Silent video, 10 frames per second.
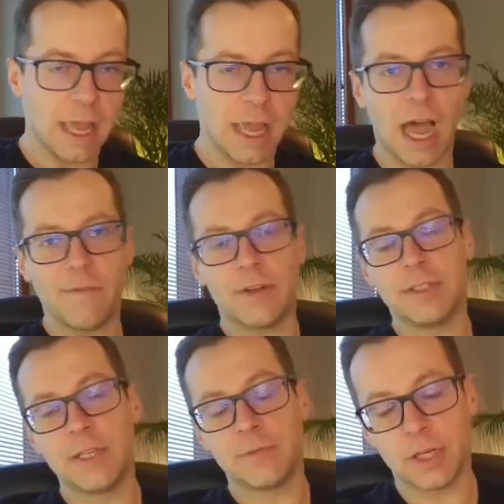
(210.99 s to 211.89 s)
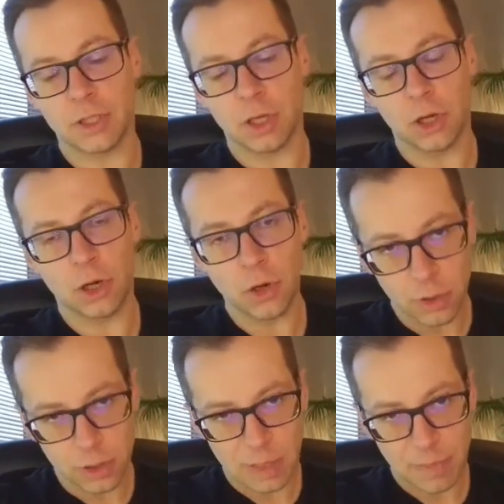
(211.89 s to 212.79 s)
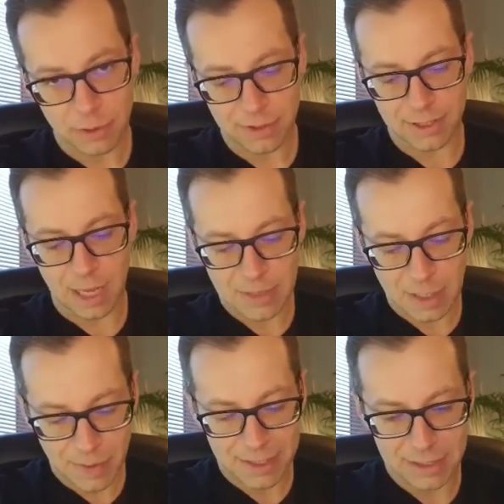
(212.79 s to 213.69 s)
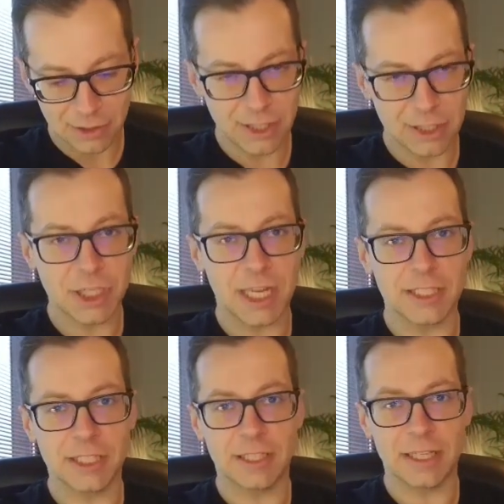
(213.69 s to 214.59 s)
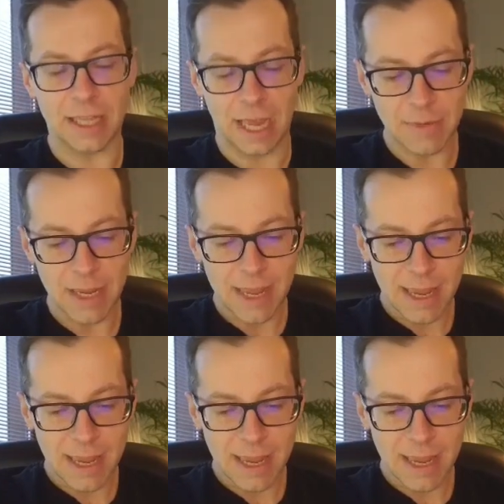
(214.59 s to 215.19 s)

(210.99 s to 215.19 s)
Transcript: have a different rule about the, uh, depends on the changing the time.